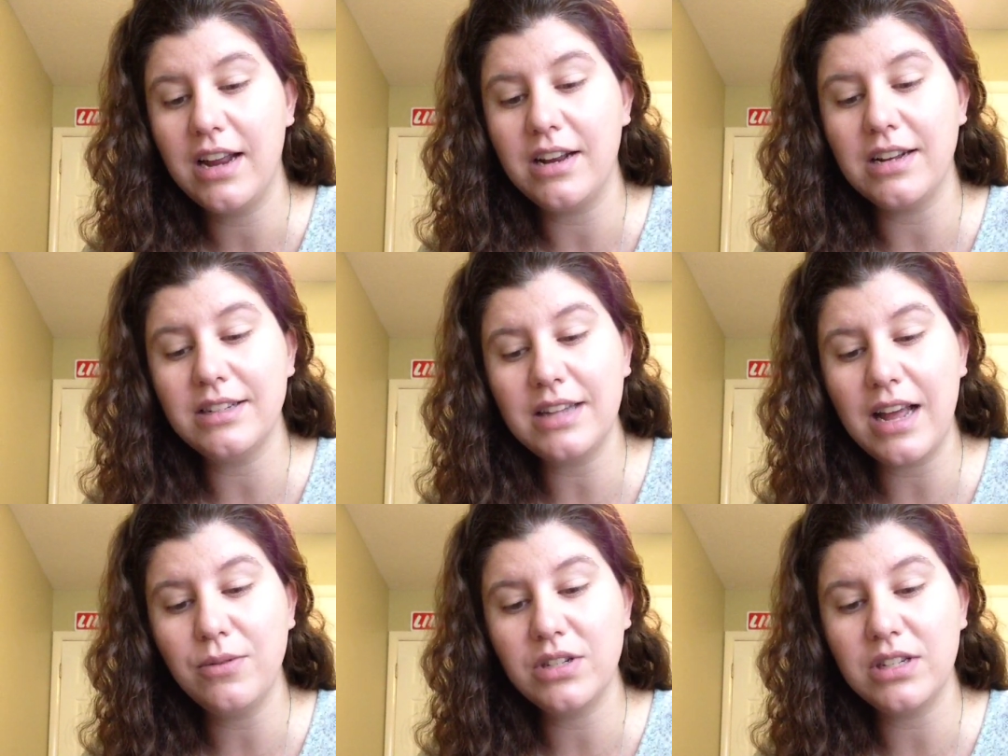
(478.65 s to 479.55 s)
And it
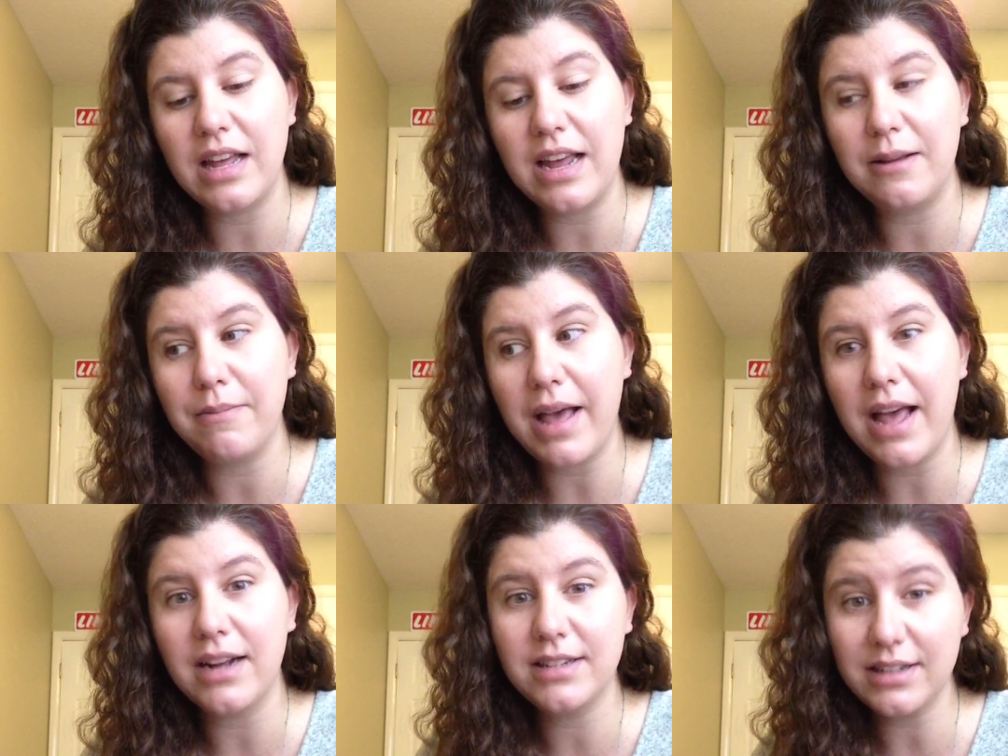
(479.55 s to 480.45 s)
sounds like
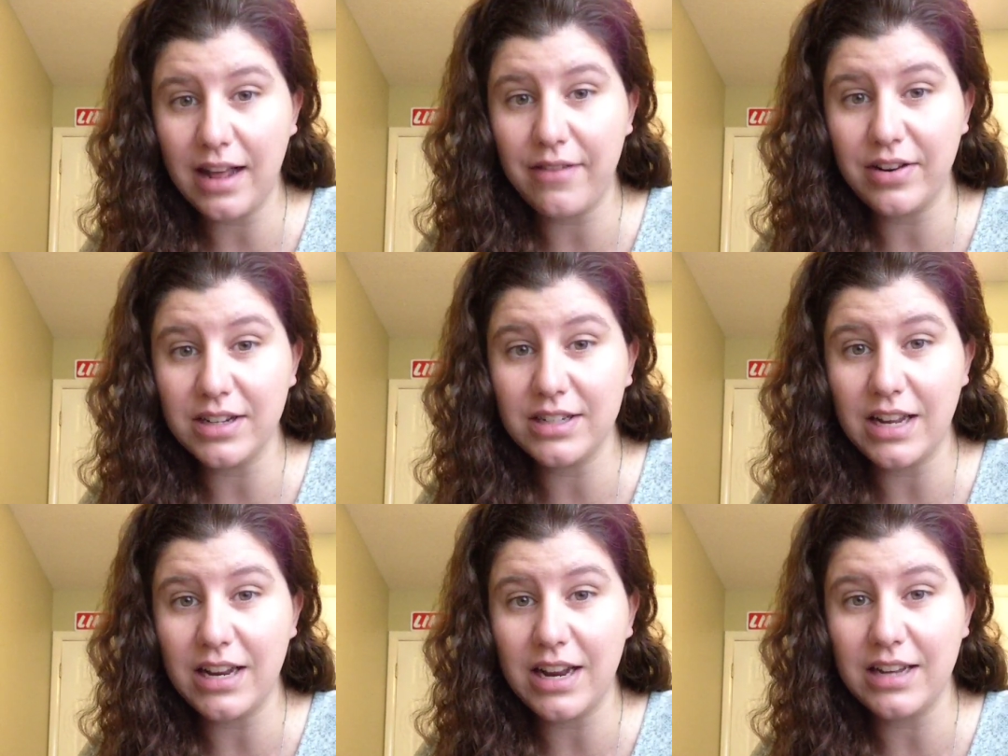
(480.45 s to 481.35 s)
Max is having to
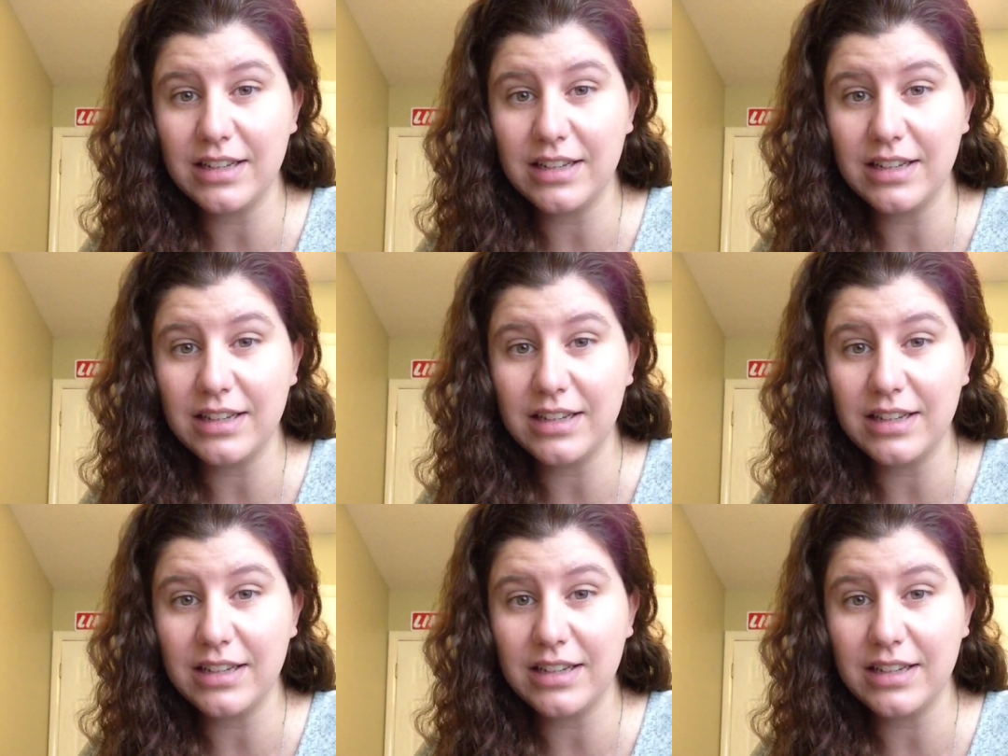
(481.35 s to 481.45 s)
sit in